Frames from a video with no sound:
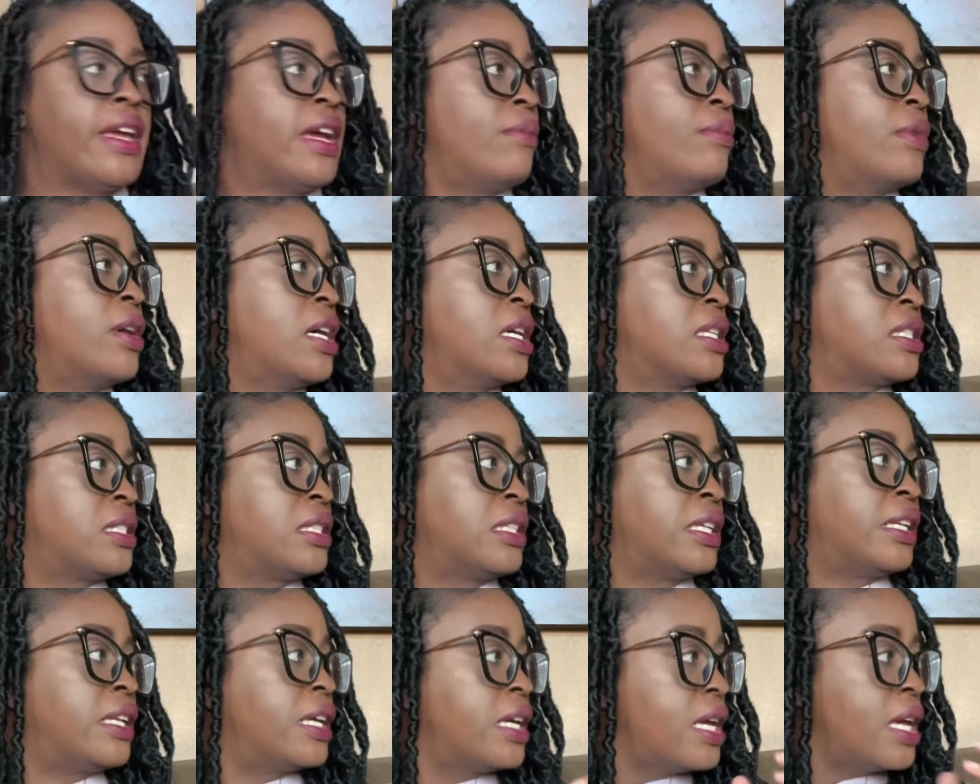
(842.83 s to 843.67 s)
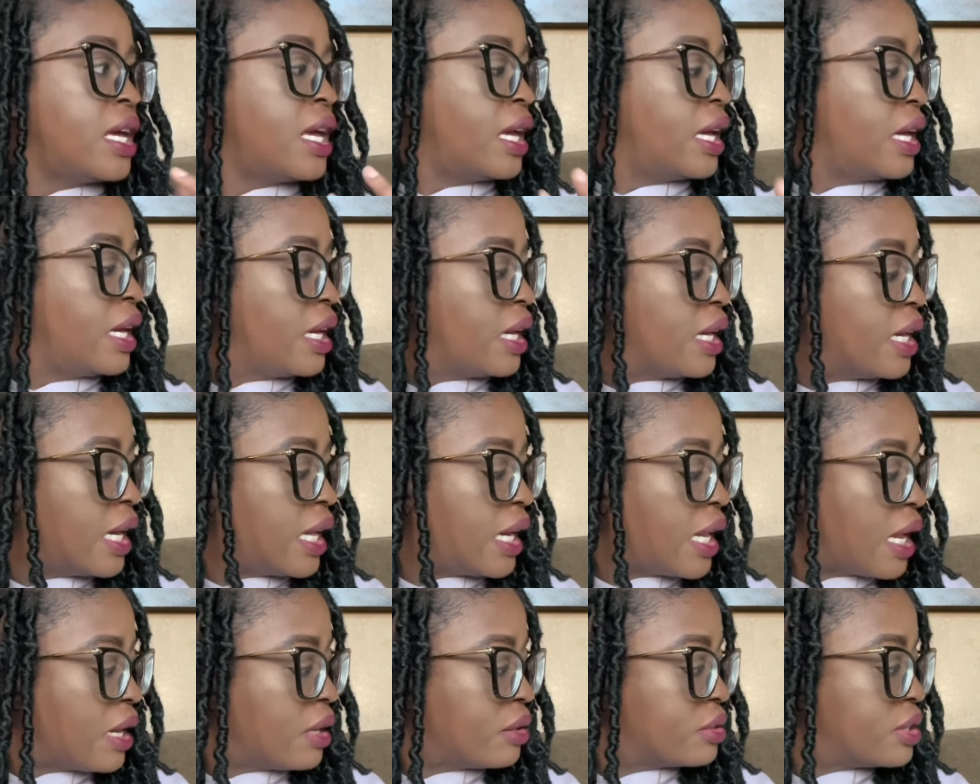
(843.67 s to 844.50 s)
I'm hustling. And
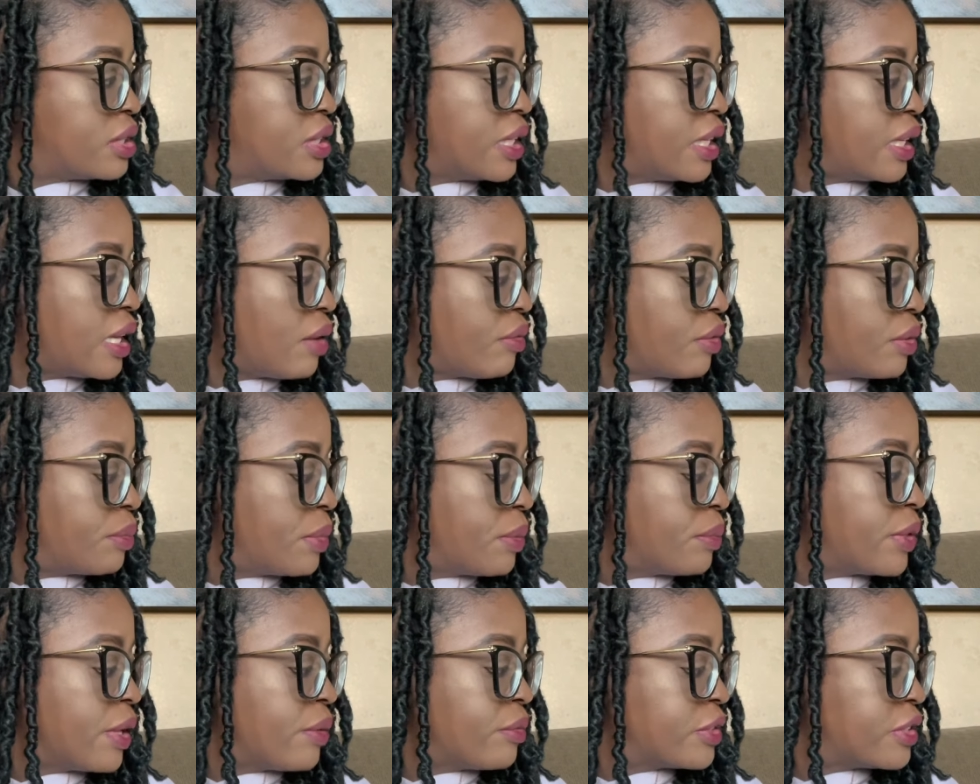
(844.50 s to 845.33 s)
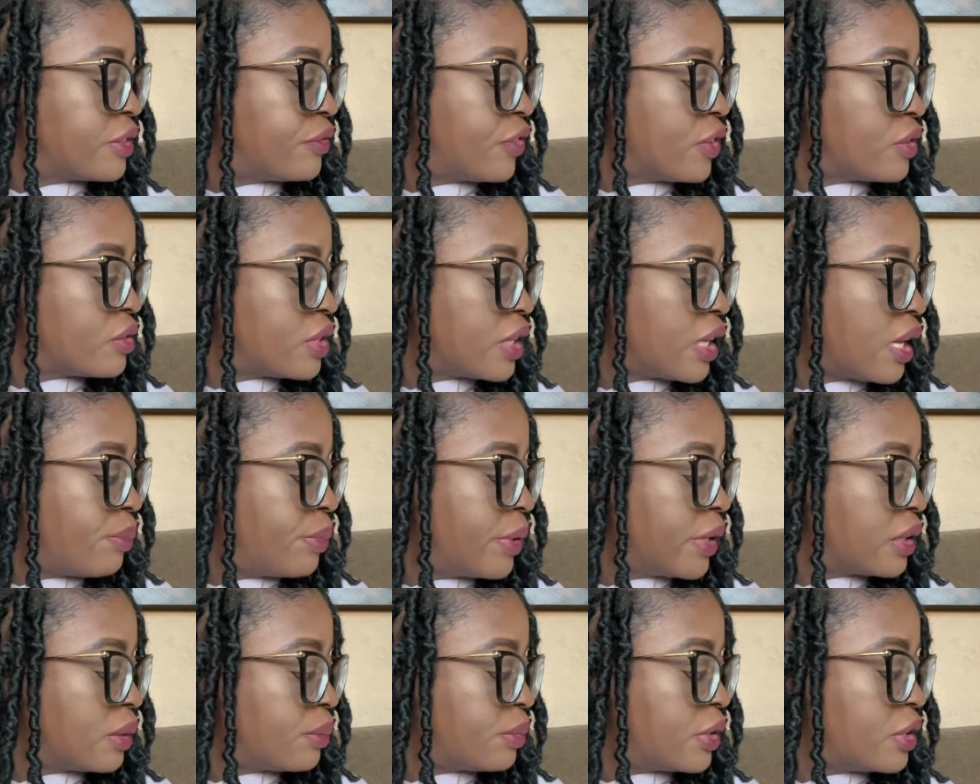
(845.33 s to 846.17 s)
I don't see it. I remember that was the first thing I
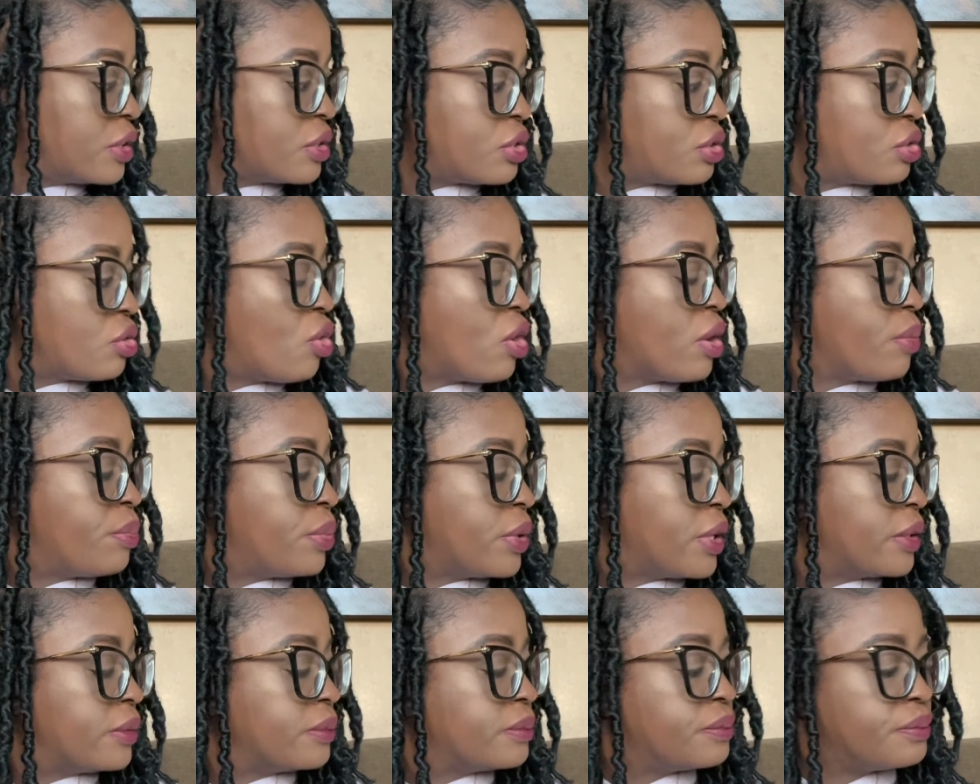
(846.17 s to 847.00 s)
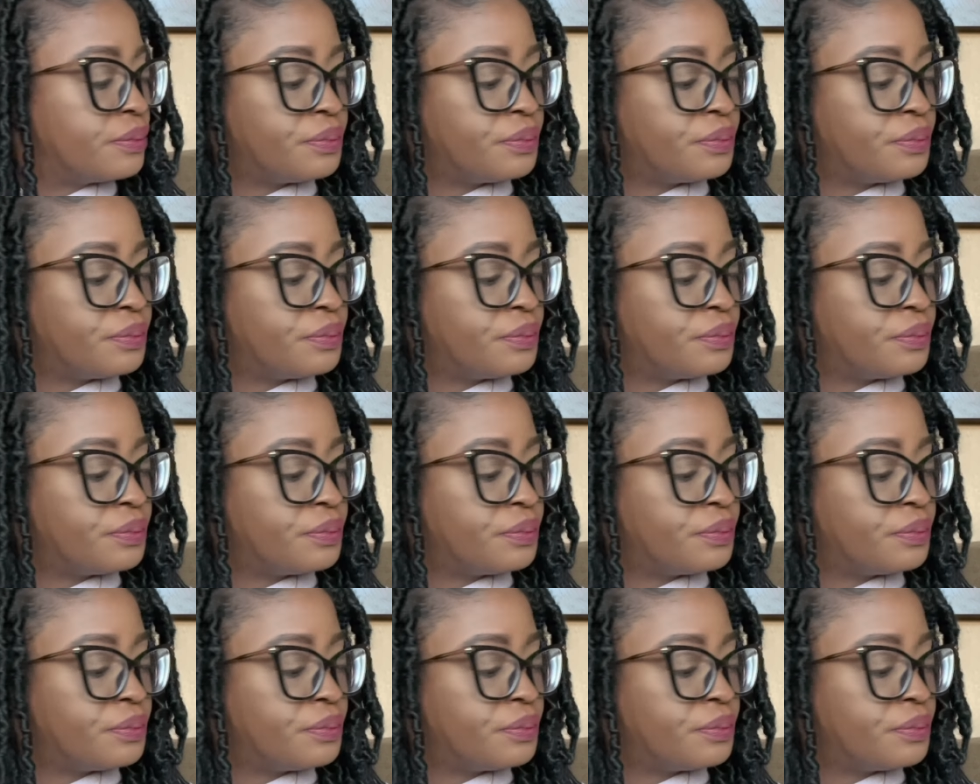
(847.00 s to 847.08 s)
picked up in the store, but